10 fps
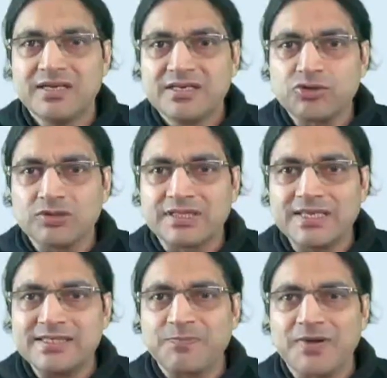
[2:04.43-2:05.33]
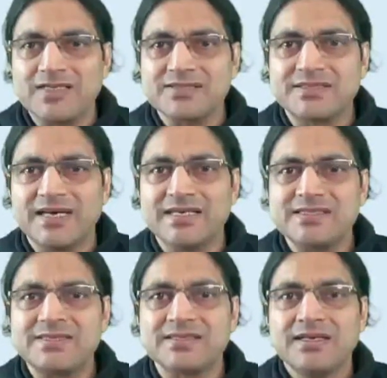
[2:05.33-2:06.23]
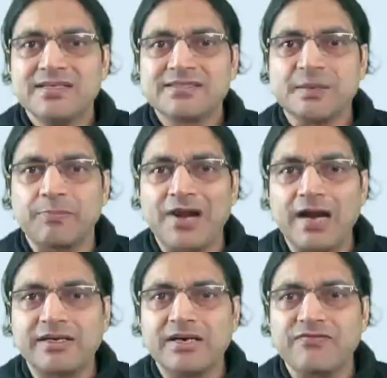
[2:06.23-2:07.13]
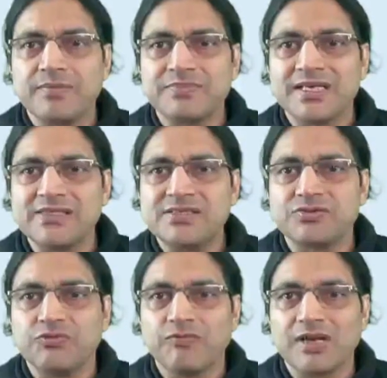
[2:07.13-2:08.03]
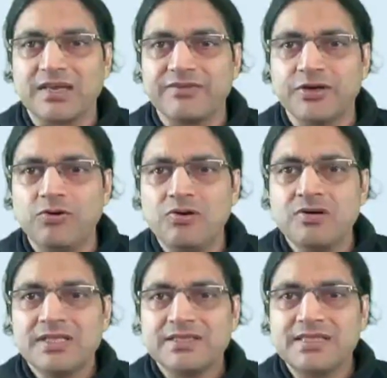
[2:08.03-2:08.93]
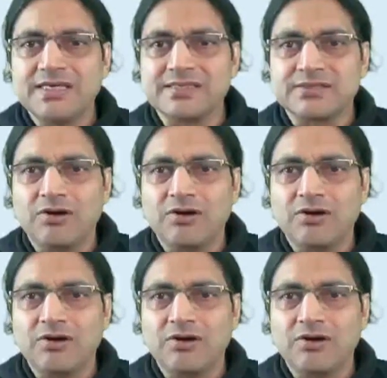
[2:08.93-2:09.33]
So this plus this subtracted from this will give you this.